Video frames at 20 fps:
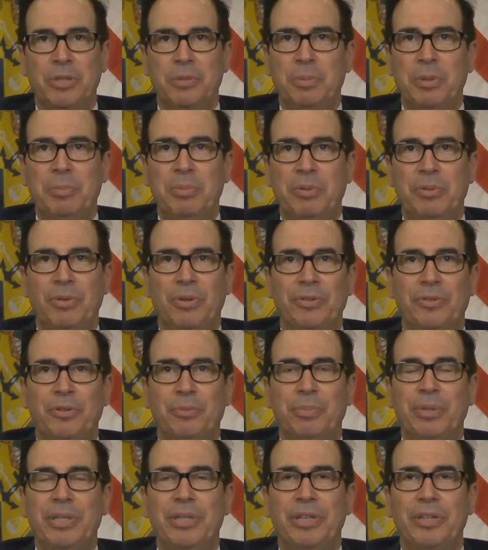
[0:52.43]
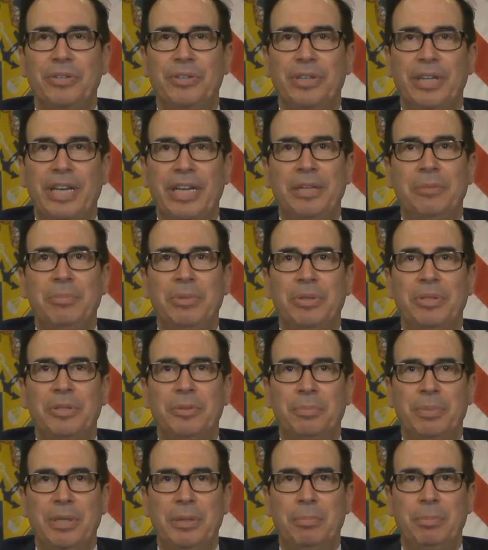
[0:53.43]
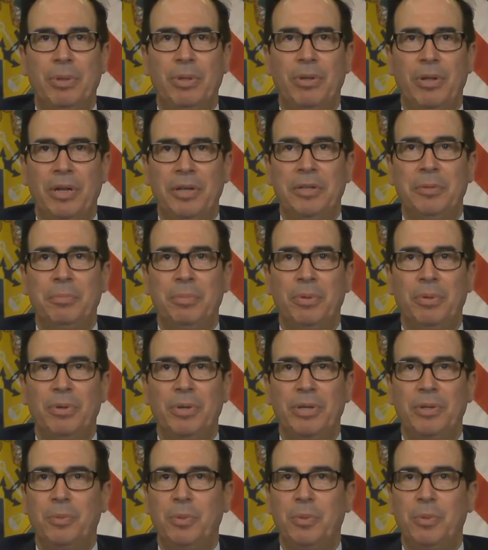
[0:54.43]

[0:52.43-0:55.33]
People thought there'd be another 8 million people unemployed.